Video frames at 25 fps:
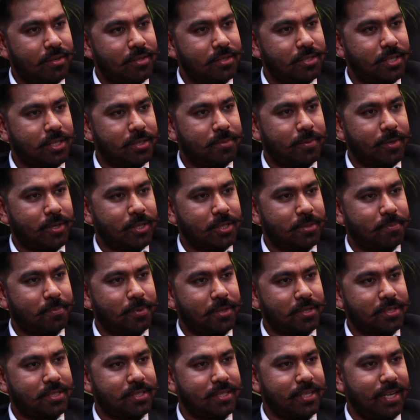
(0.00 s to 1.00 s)
just because
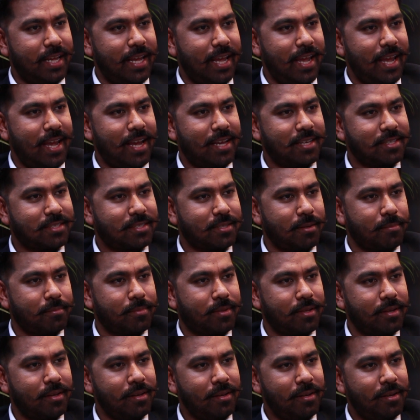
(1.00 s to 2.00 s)
person A has
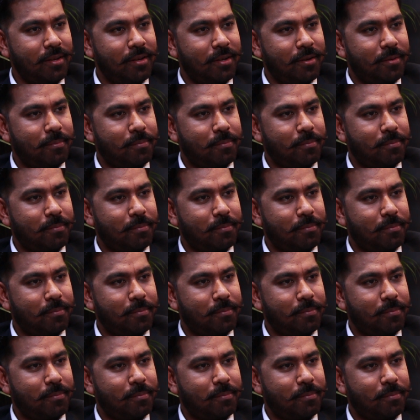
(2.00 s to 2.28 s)
something,